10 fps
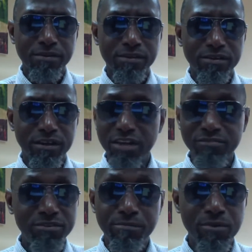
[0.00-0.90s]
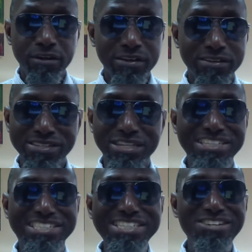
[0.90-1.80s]
Because Kevin De Bruyne is a
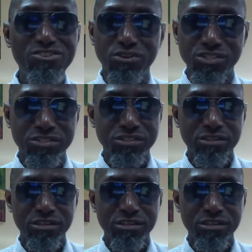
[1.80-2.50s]
genius.